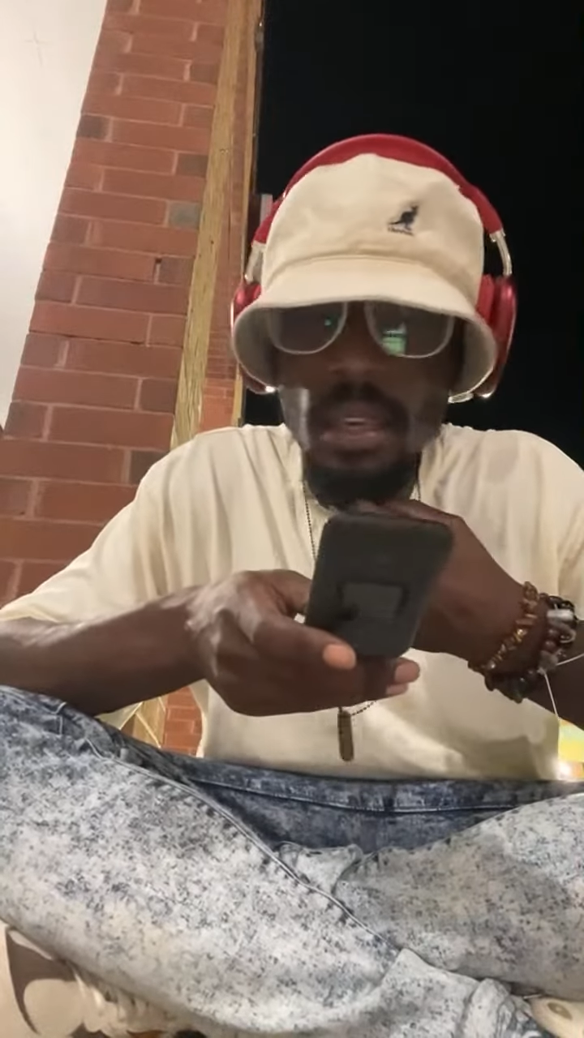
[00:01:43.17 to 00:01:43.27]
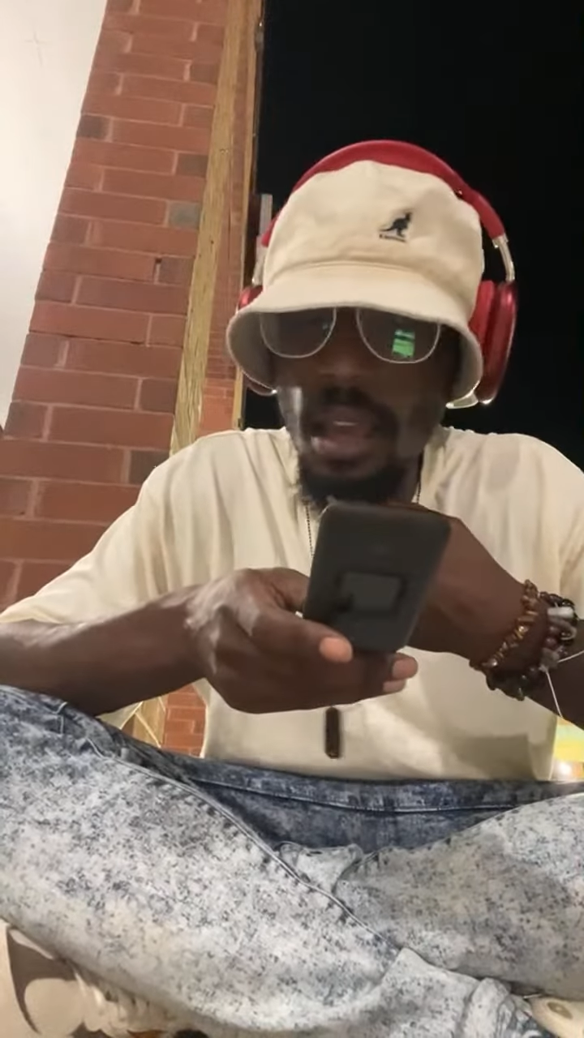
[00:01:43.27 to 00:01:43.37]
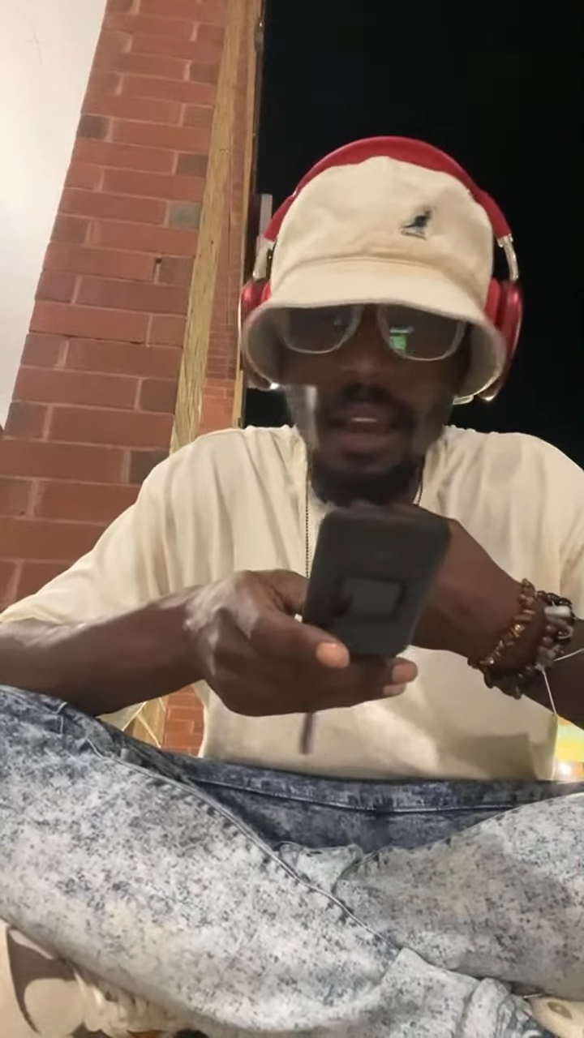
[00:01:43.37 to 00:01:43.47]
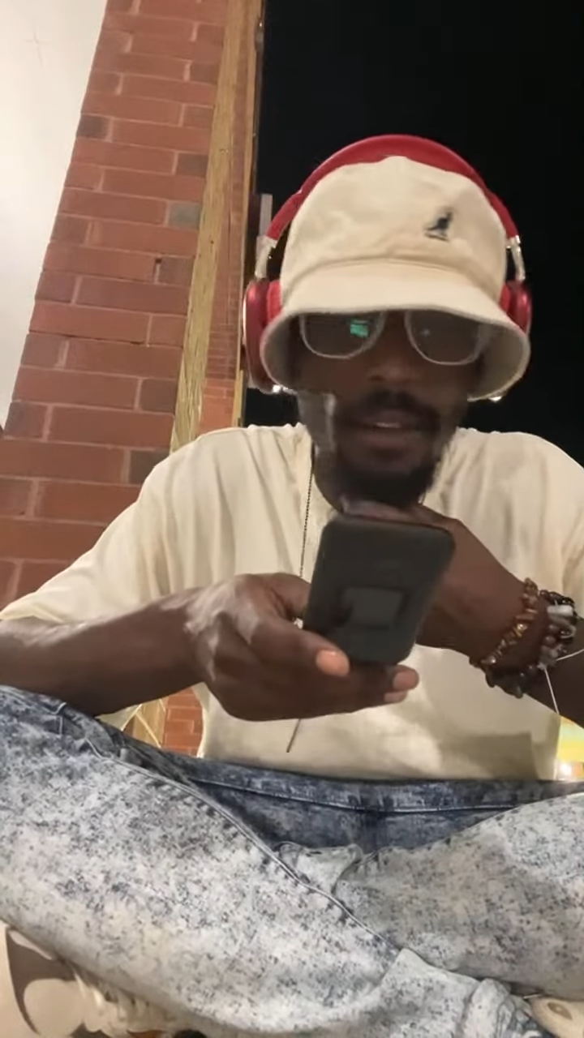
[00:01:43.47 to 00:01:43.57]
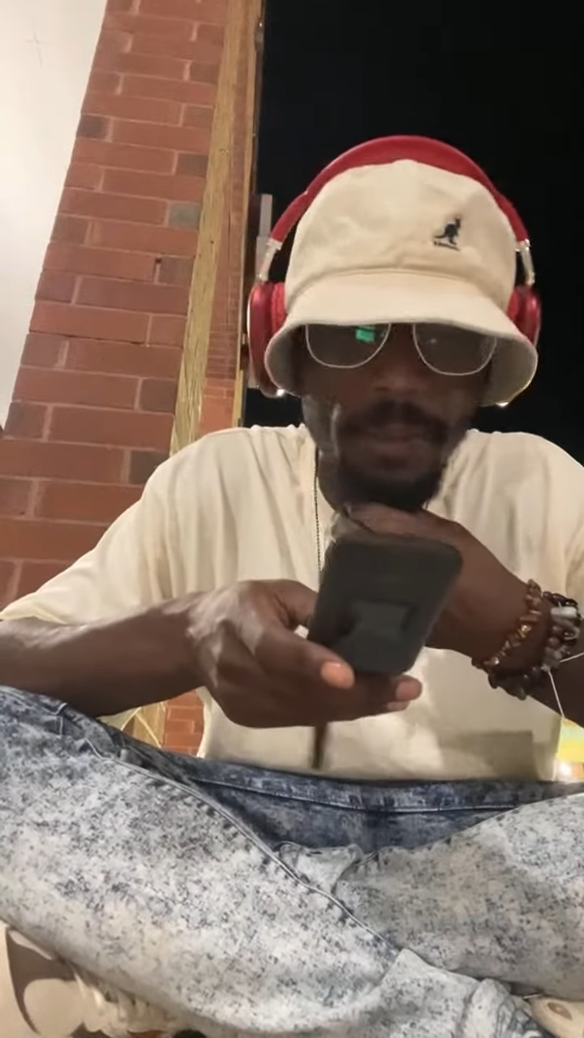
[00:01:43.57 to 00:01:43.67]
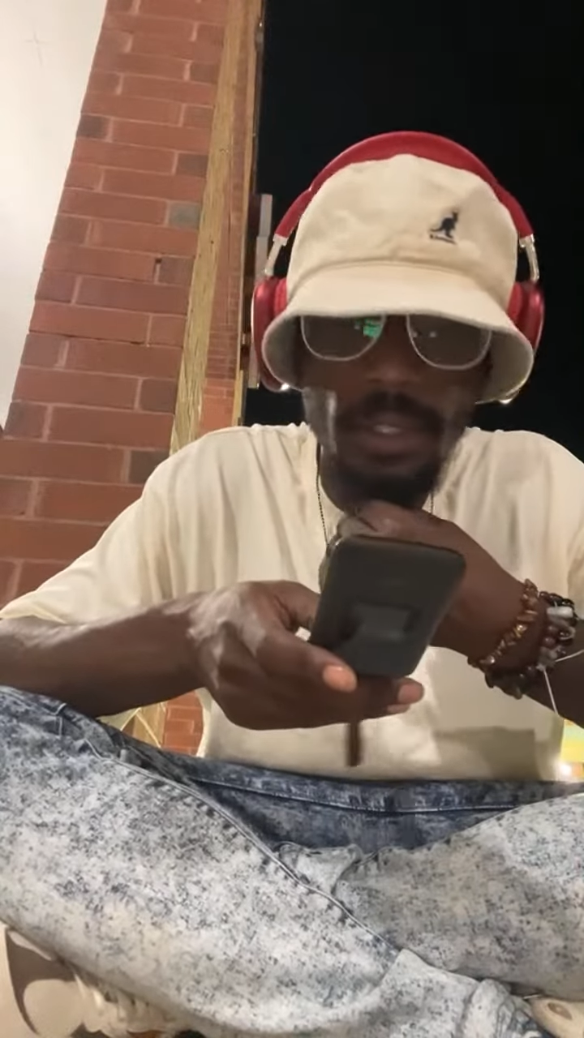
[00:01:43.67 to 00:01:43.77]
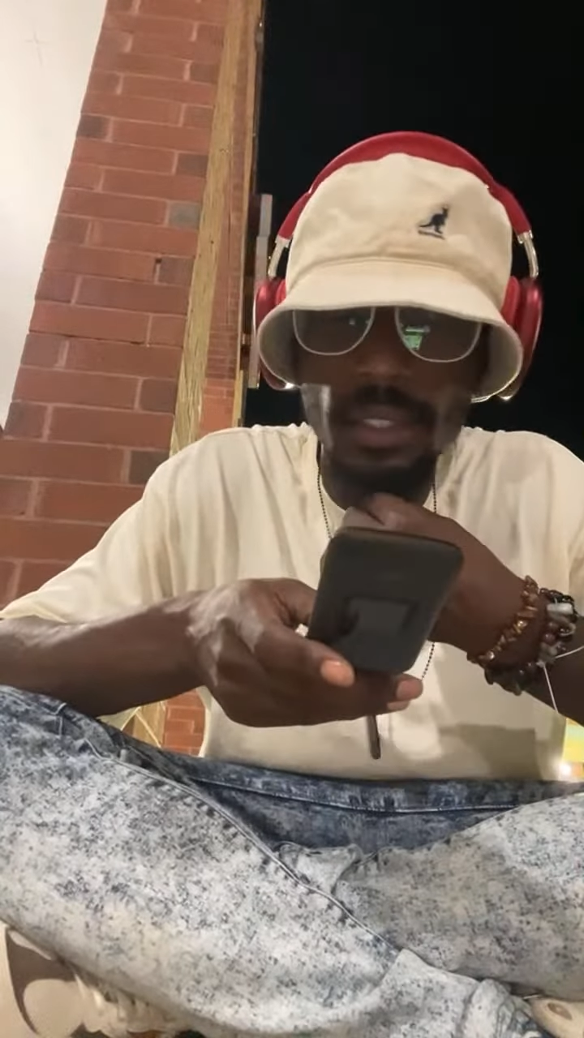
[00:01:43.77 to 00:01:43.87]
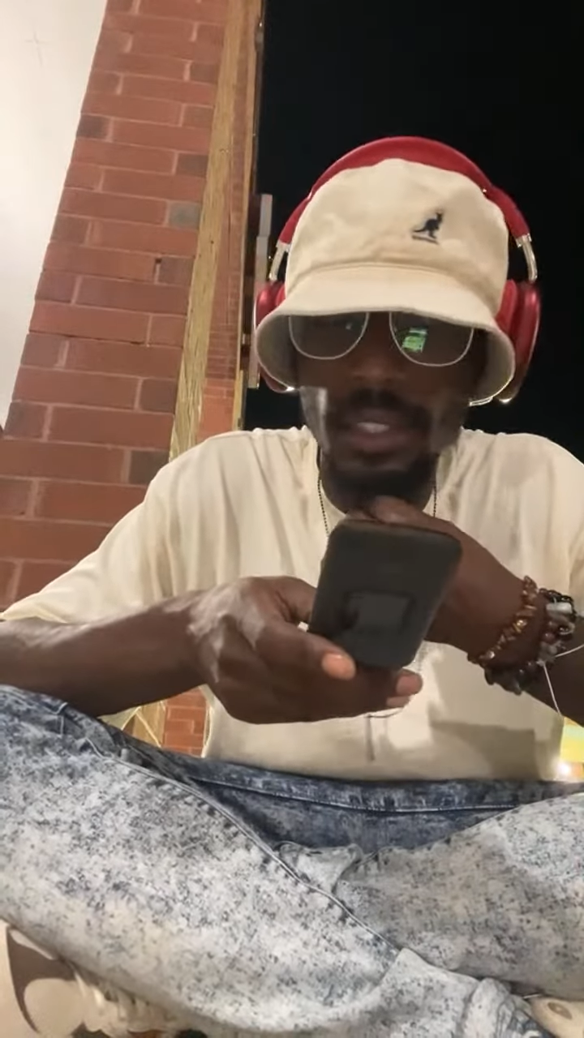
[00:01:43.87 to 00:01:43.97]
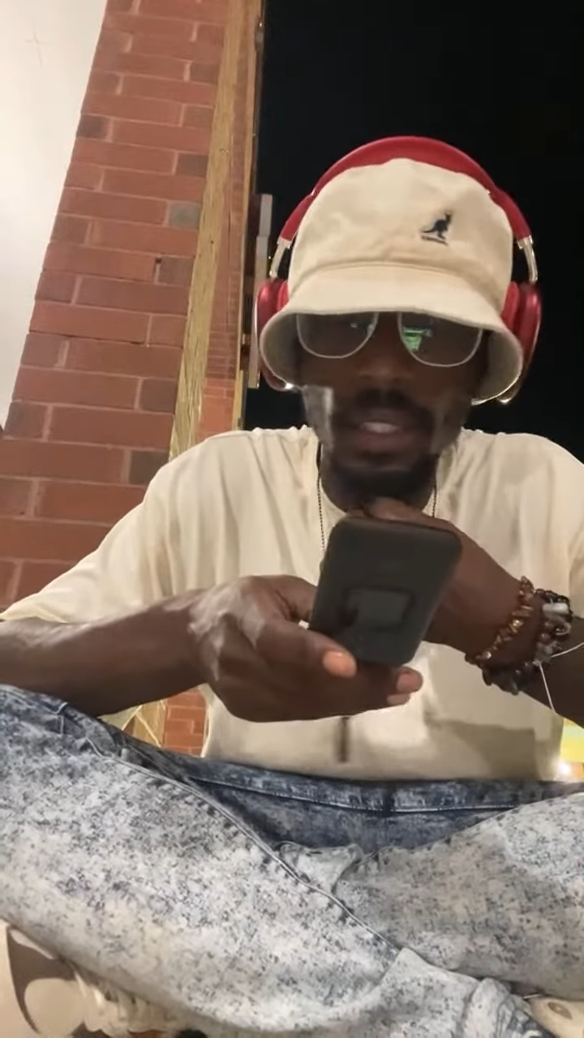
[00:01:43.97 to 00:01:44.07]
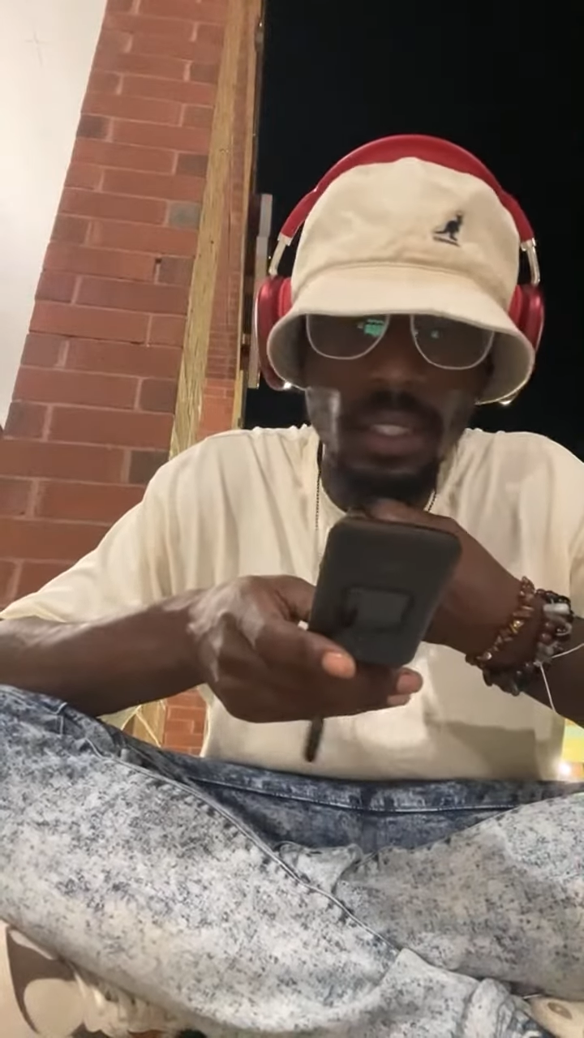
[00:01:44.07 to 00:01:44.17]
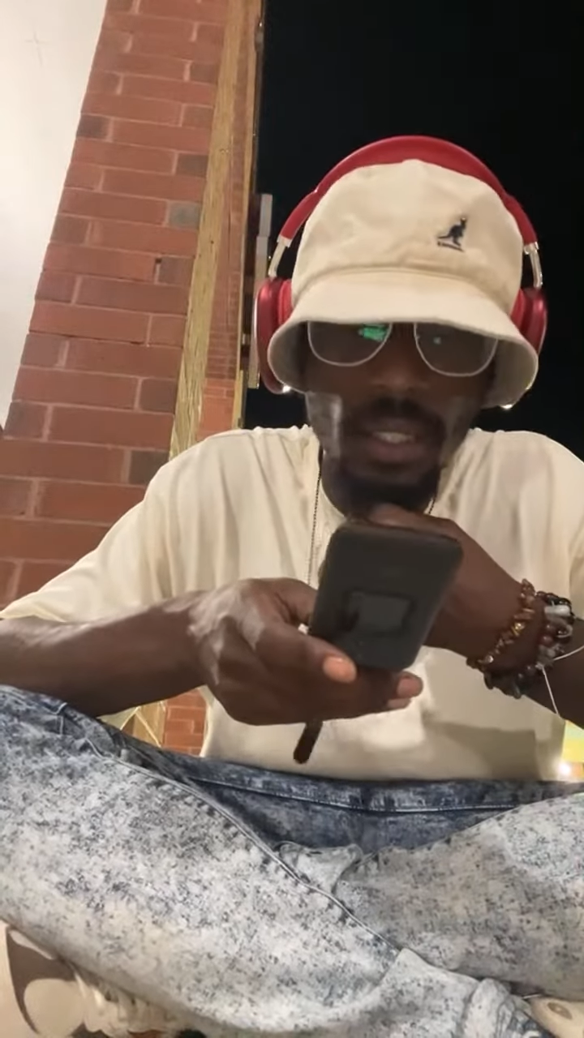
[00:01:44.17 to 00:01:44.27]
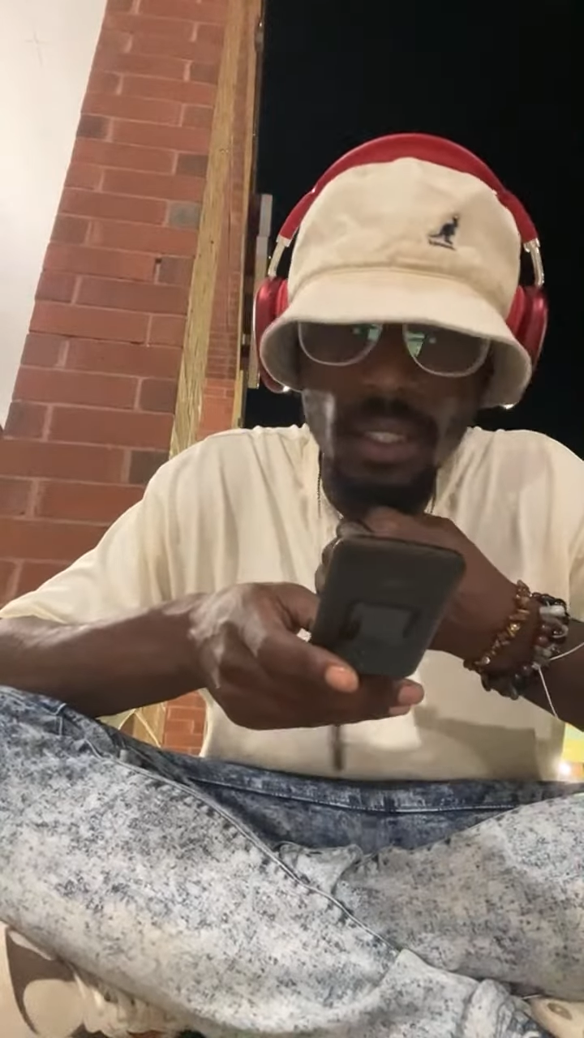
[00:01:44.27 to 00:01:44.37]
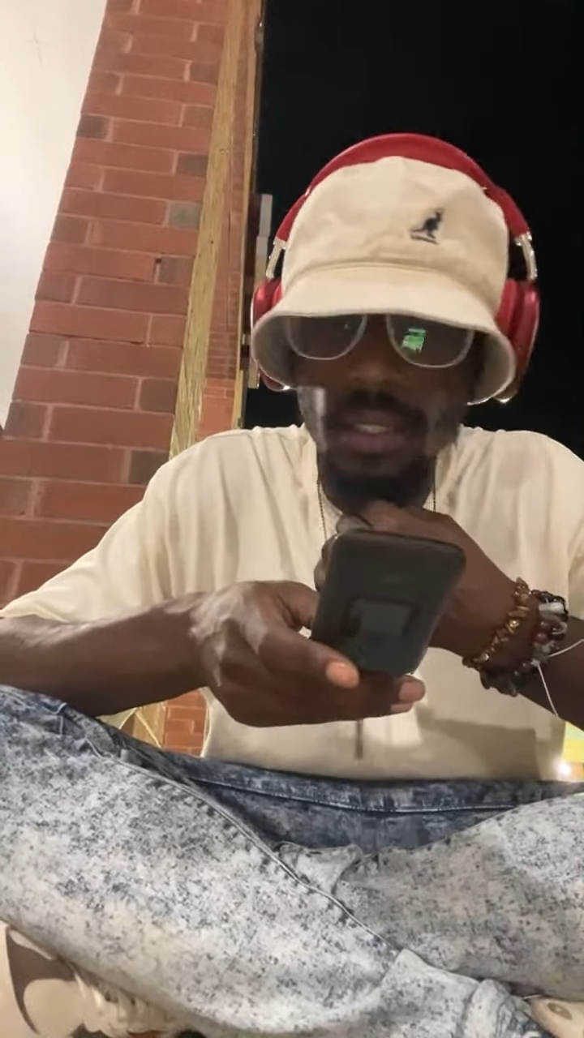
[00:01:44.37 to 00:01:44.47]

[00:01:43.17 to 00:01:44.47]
of a girl